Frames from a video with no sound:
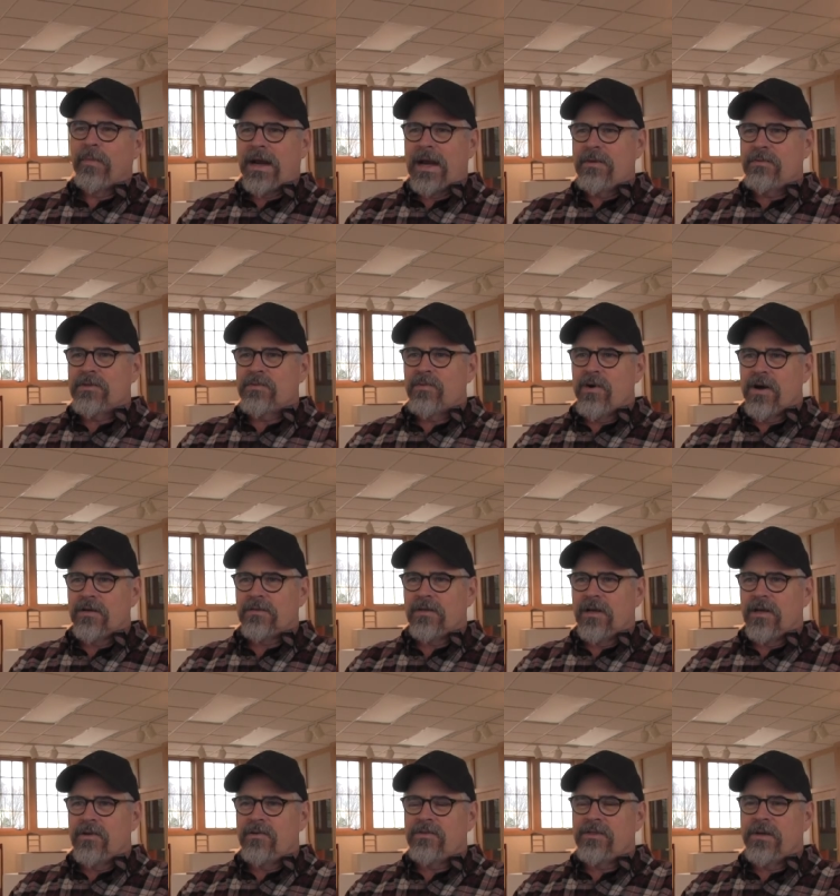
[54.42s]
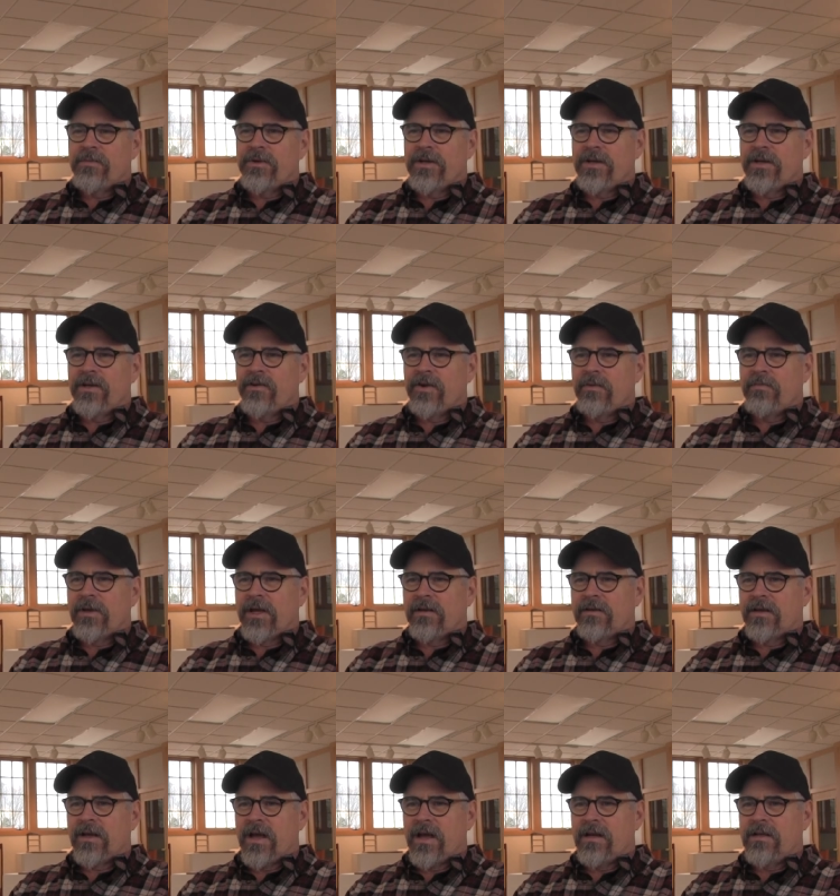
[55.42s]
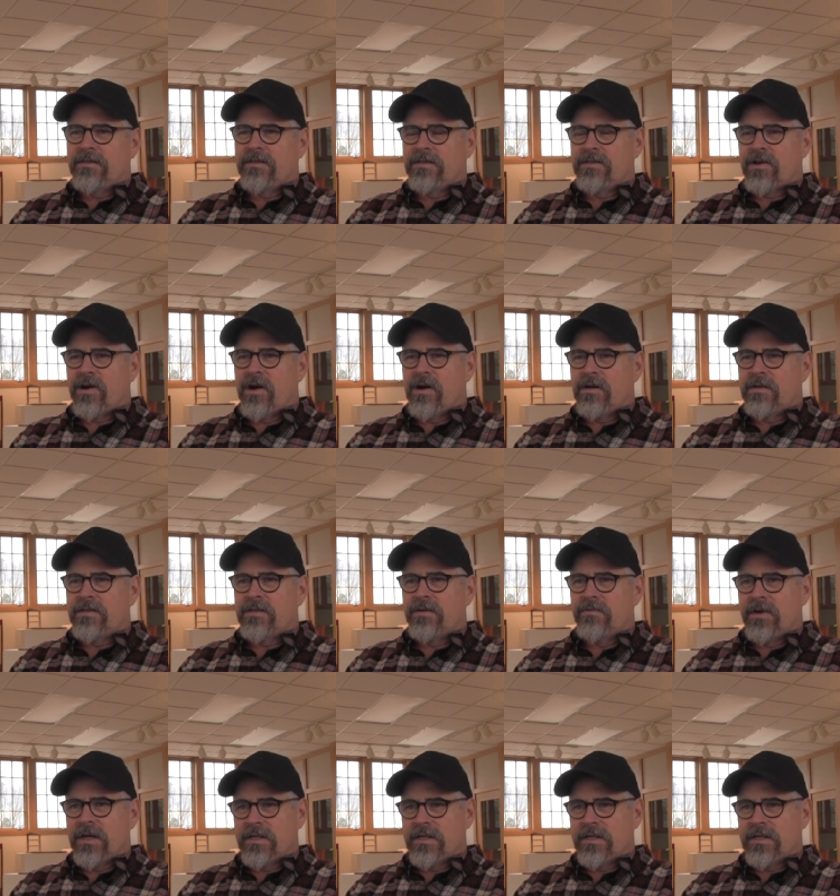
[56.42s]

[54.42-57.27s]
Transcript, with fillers: My name is Mark DeLoach. I'm here at Green Mountain College as an artist in